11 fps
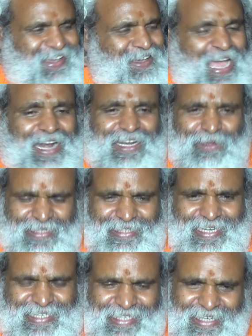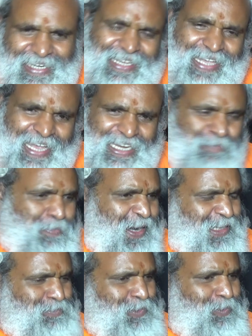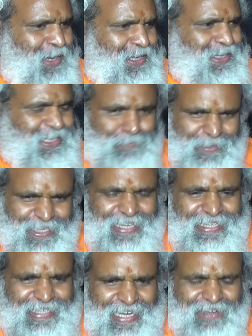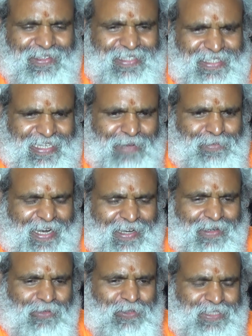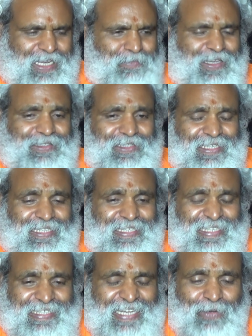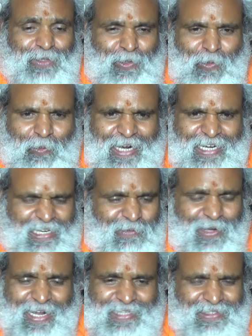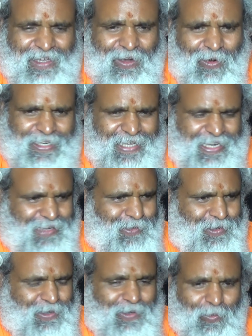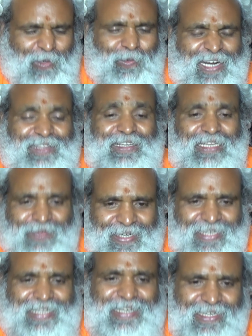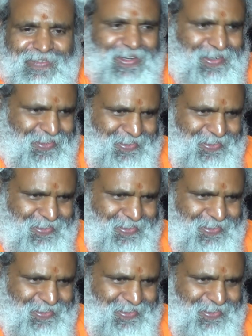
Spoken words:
And interestingly, any part of the world, especially Indian context I am trying to say, because in India we don't look at river as ordinary river, we look at the divinity in river.